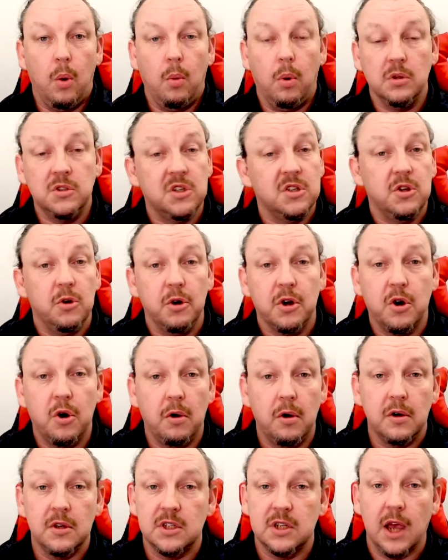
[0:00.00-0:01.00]
Want to do a
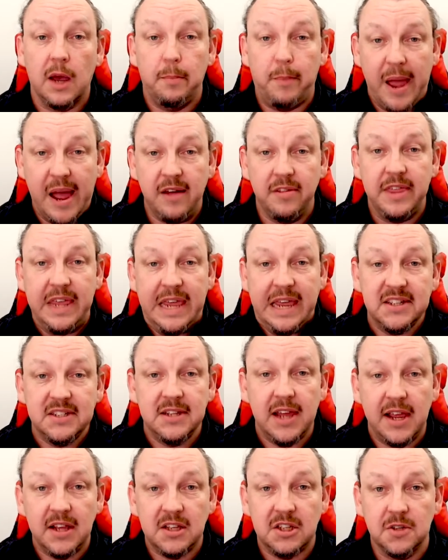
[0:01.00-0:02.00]
course about the
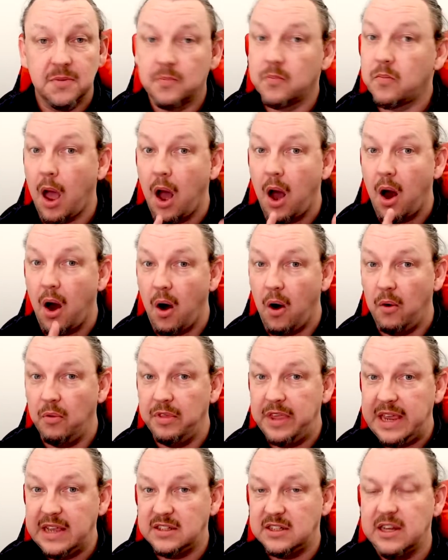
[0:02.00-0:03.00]
internet? On
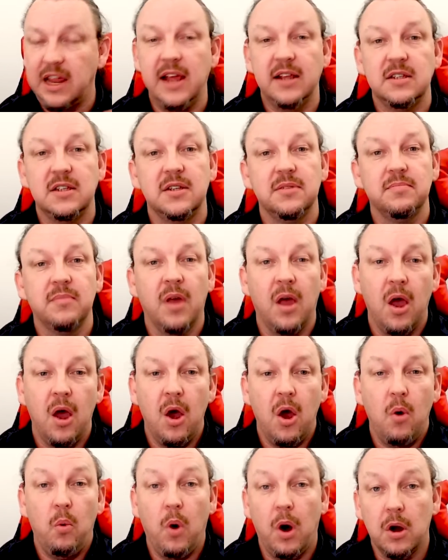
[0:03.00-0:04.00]
the internet?
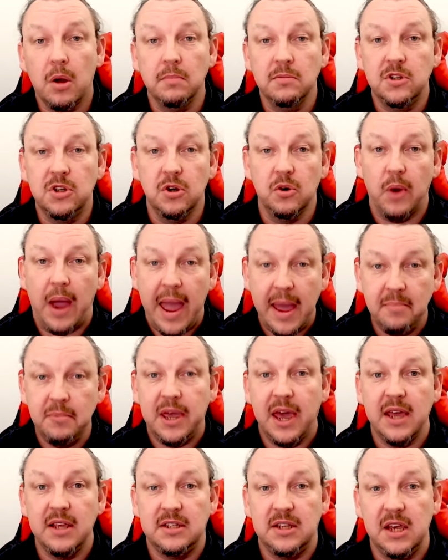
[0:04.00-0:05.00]
Welcome to
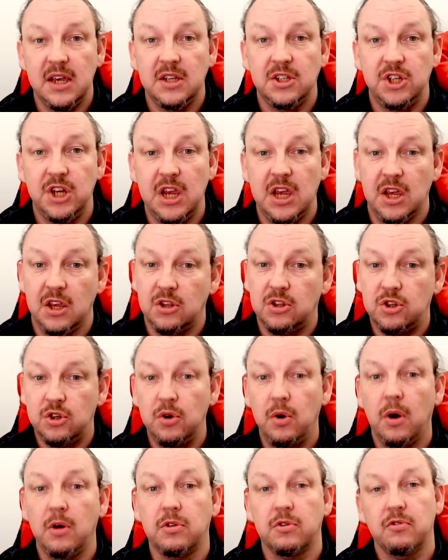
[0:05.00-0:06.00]
MKTG
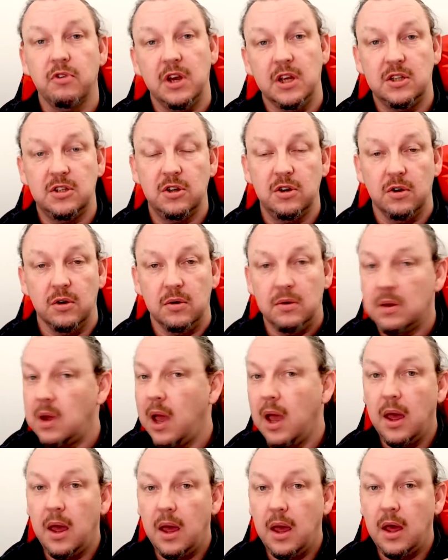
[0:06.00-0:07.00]
2032,
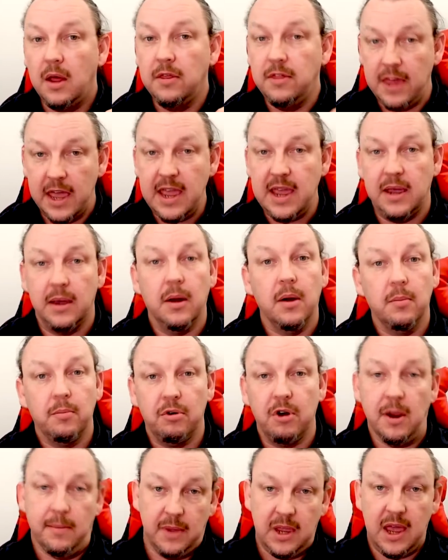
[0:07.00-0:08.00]
the
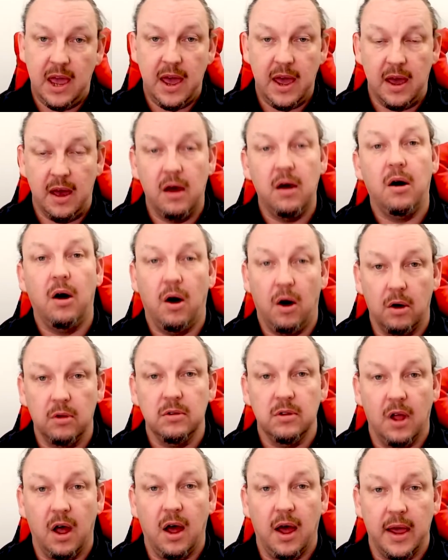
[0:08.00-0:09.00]
premier
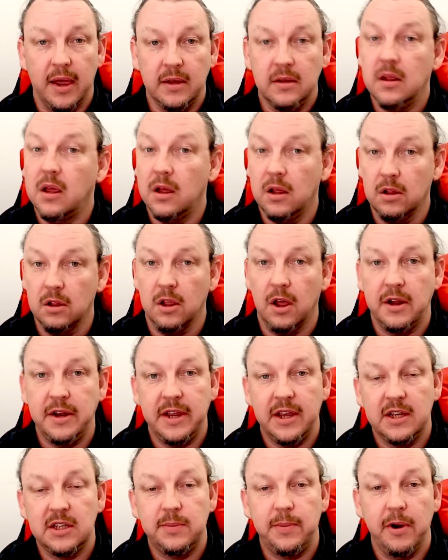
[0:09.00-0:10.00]
online
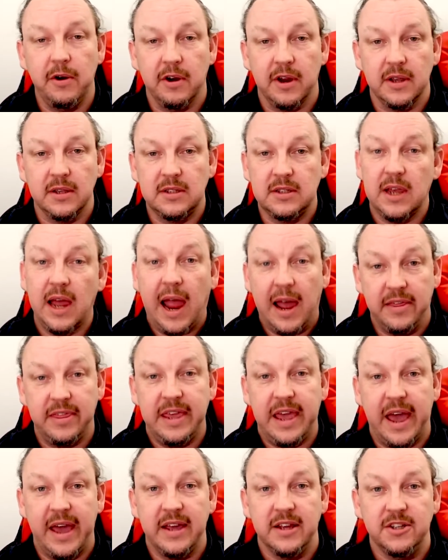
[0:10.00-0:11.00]
learning experience at
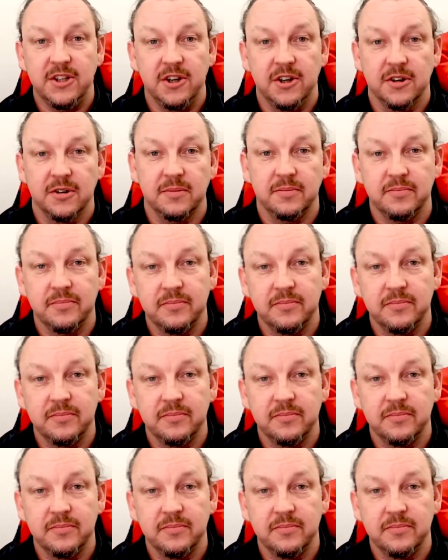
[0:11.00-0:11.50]
the ANU.